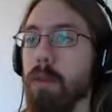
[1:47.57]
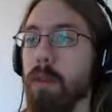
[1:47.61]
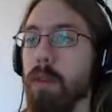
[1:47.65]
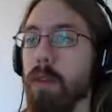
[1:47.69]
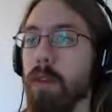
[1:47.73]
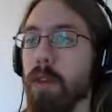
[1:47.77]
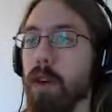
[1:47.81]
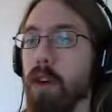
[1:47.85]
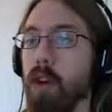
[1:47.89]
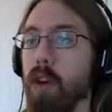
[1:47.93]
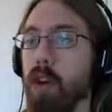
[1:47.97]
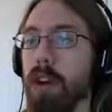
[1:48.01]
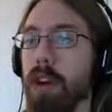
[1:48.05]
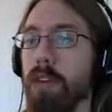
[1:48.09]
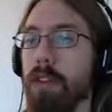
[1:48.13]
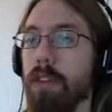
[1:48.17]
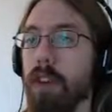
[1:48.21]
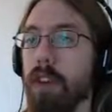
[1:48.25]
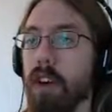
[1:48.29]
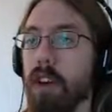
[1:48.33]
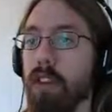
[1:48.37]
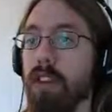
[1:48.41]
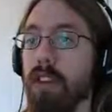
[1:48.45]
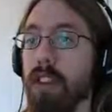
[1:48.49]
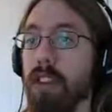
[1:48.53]
were recorded
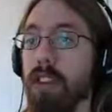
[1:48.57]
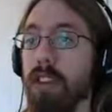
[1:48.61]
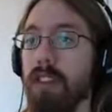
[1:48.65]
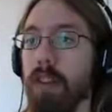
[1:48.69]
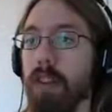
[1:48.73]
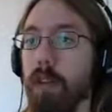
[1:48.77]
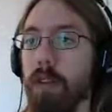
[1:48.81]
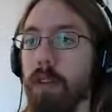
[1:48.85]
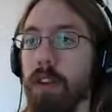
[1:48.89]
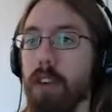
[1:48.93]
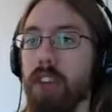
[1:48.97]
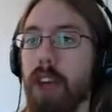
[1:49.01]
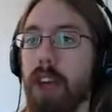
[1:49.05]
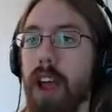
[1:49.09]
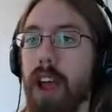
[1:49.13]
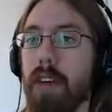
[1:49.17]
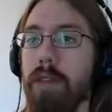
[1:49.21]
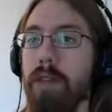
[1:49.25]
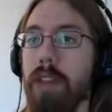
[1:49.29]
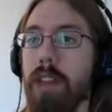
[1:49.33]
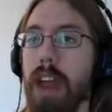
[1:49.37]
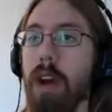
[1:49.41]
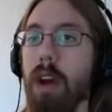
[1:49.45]
for Sunset Overdrive.